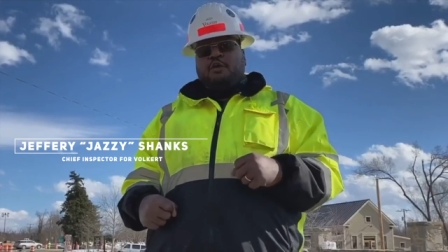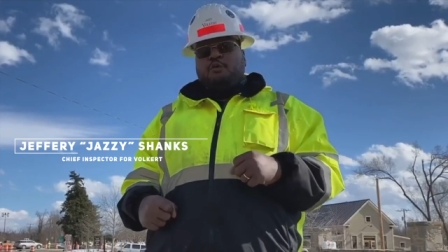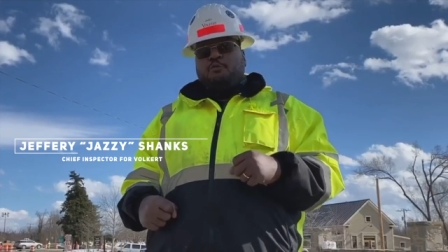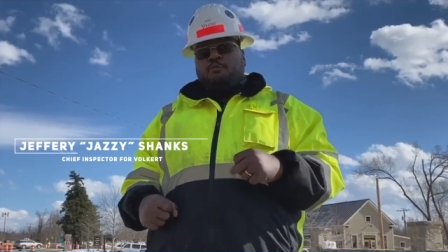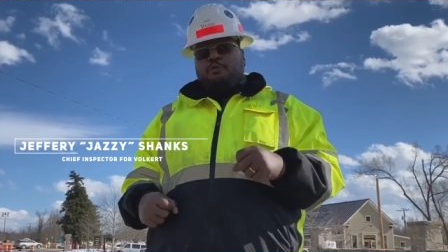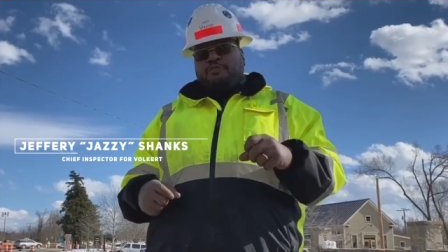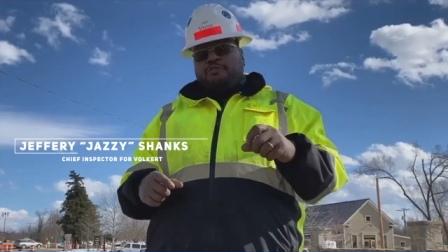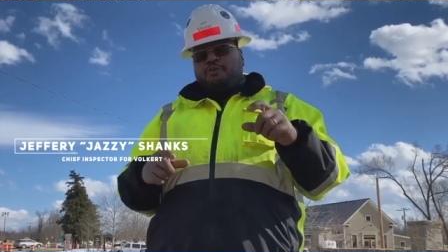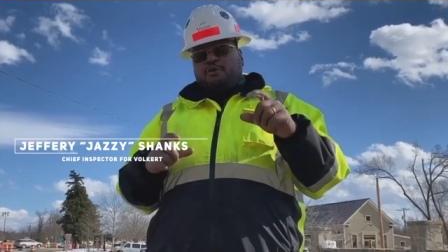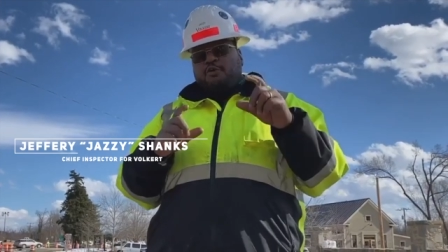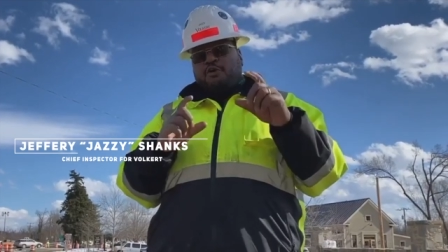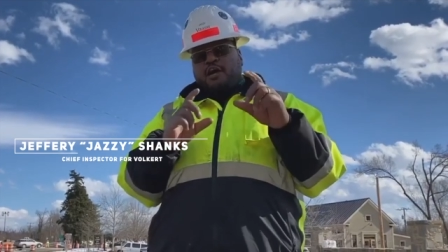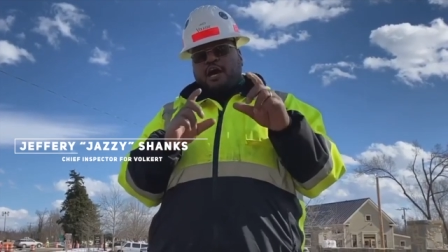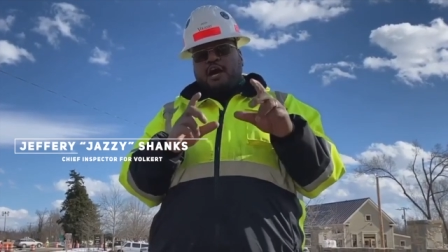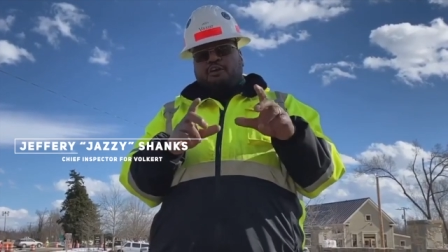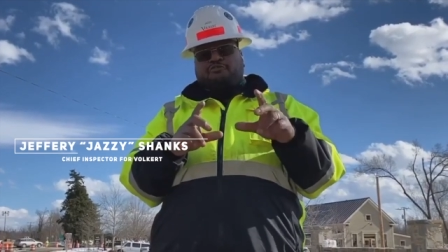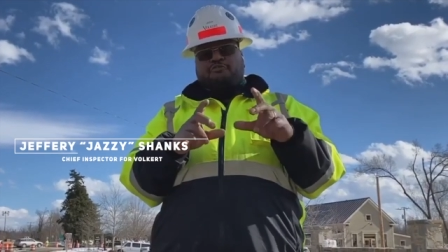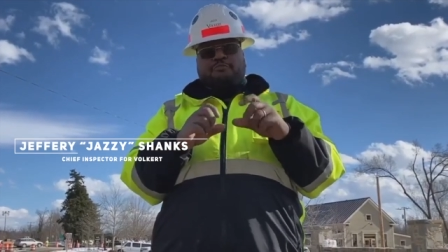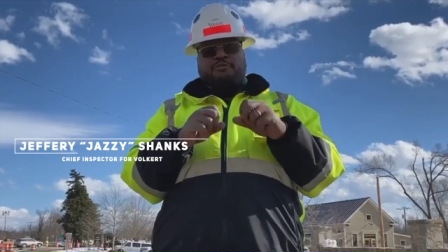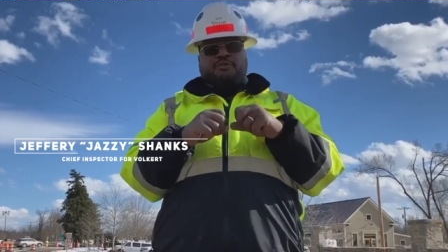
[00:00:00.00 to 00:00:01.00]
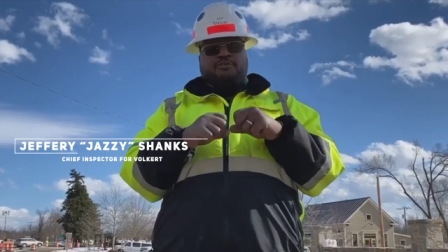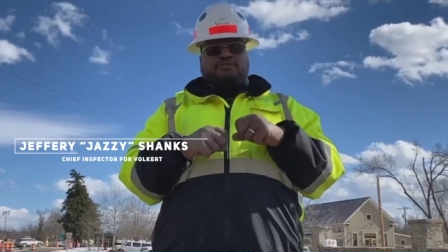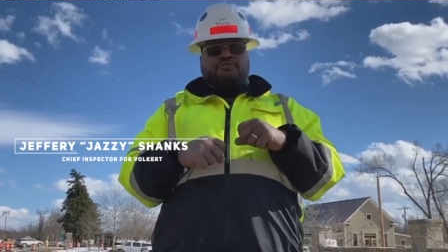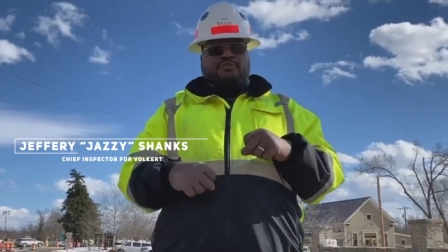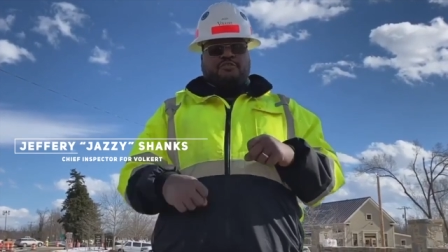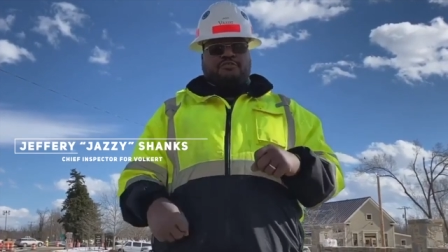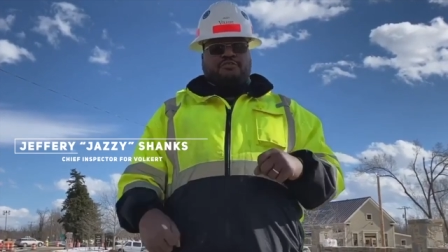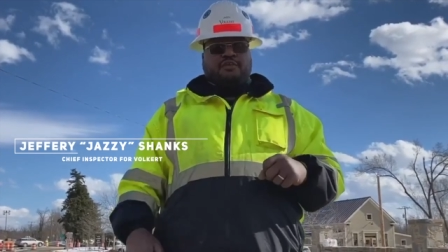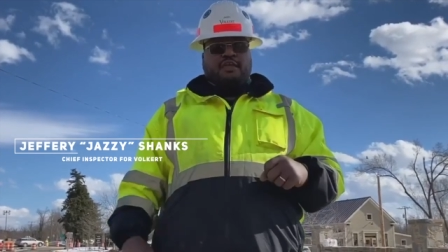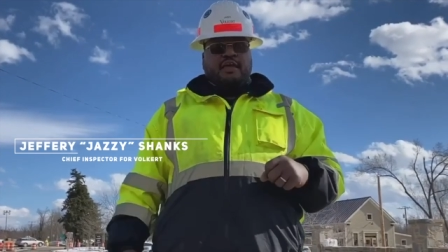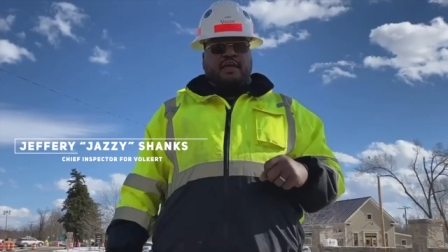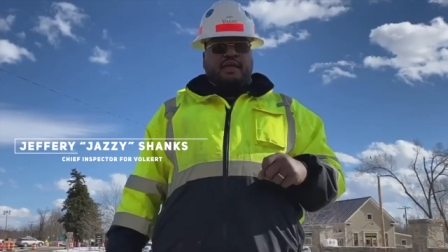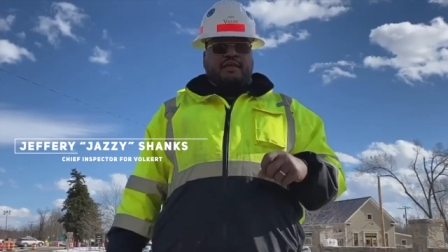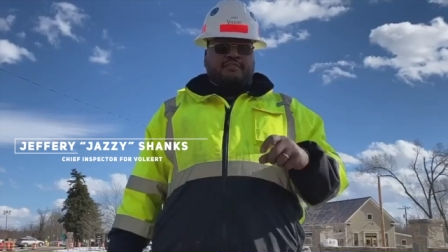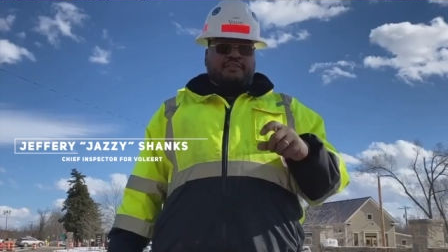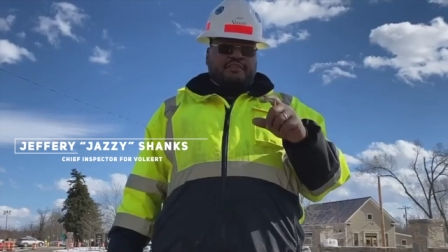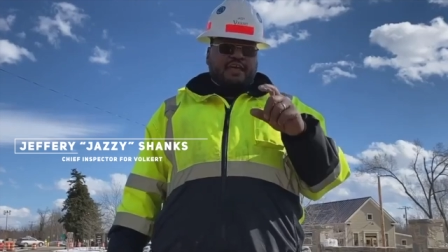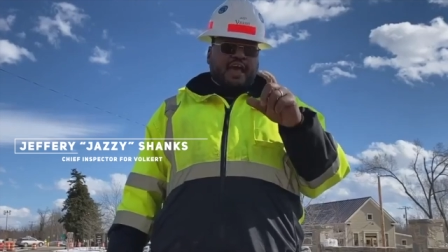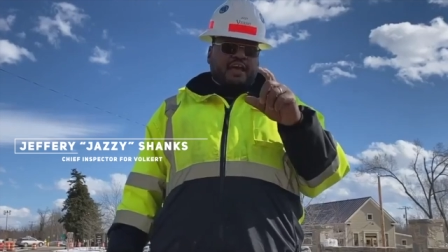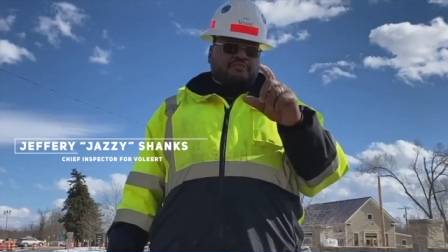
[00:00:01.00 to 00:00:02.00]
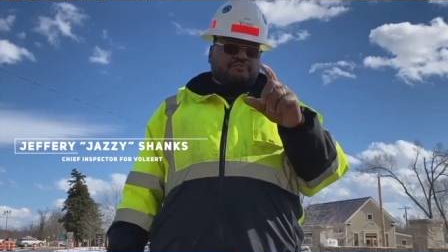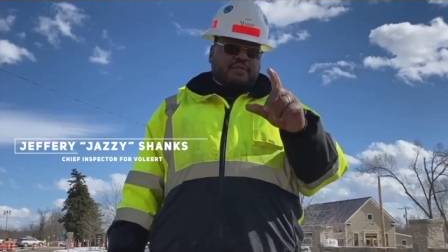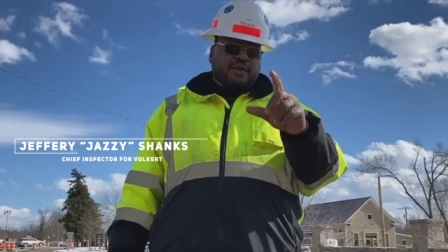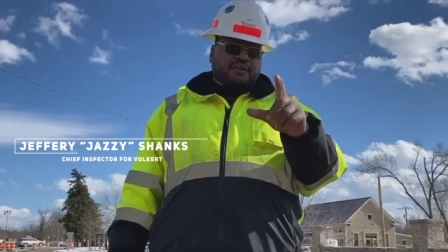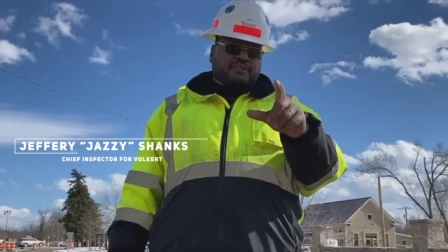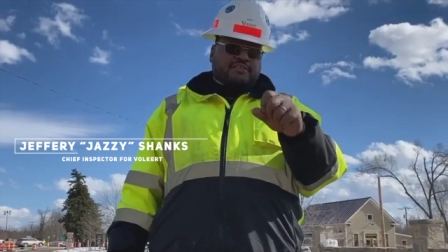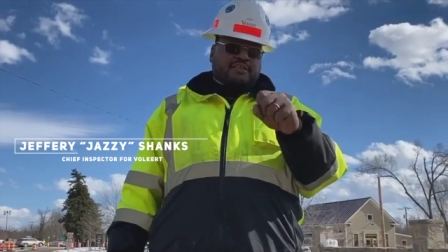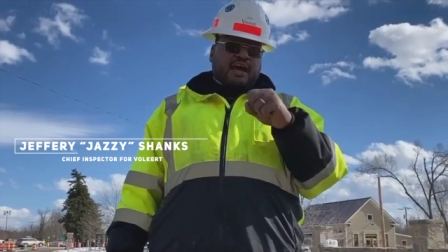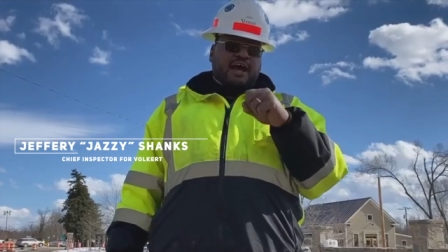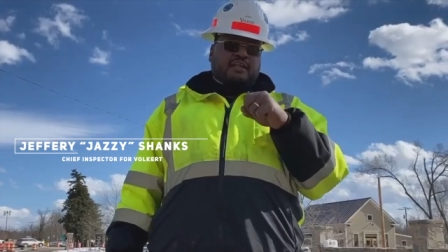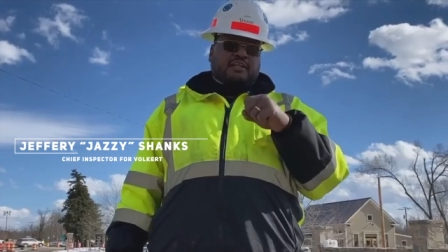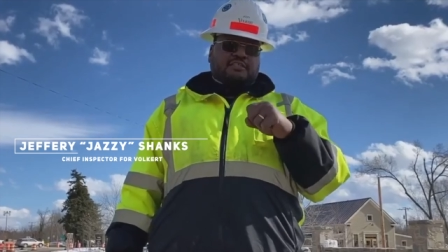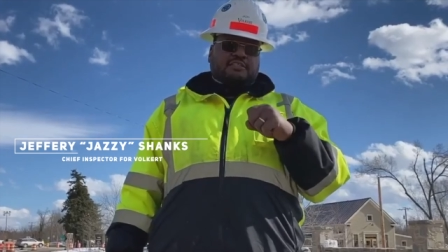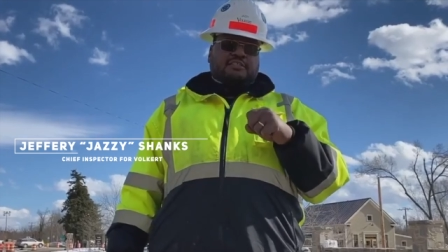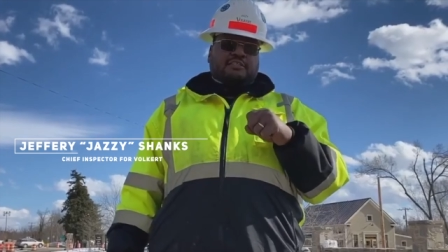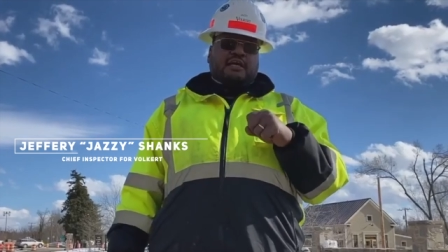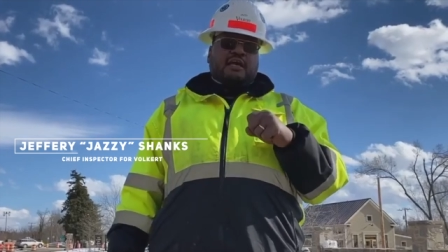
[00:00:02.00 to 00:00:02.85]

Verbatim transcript: With your contributions and the taxpayers' dollars,